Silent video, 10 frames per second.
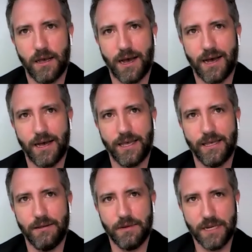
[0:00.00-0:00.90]

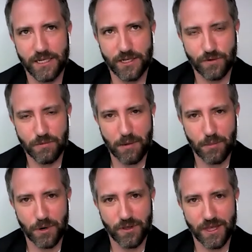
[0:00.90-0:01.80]
I need to
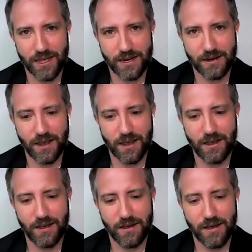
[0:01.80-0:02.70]
remember that
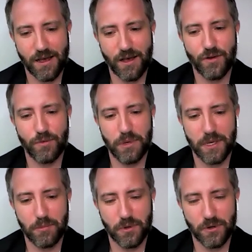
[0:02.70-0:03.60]
other
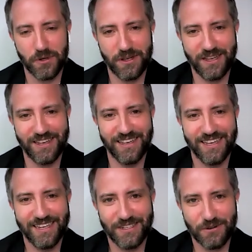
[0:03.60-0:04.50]
people
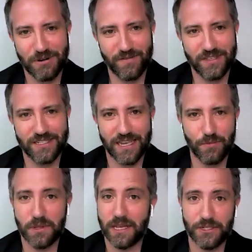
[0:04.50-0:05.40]
don't have the
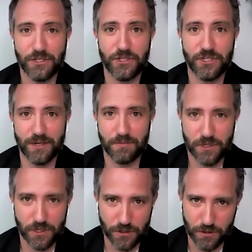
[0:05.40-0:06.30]
same relationship
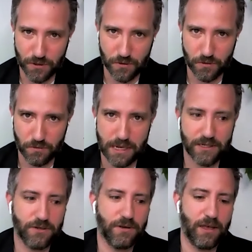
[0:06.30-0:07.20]
to
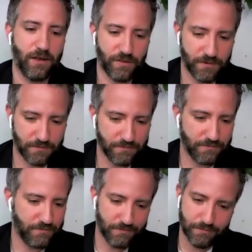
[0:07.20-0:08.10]
mental health
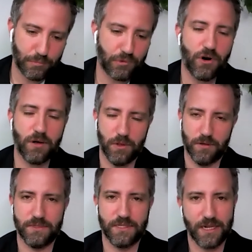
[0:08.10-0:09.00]

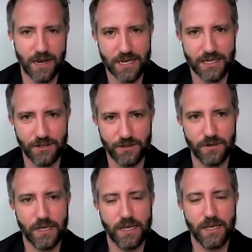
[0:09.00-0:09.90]
problems that I do
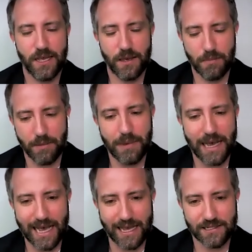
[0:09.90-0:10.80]
and my
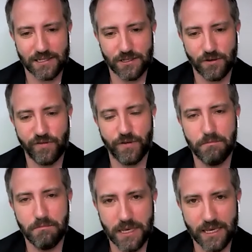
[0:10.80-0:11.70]
past. So for
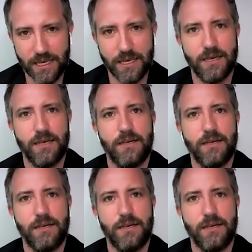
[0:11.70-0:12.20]
me,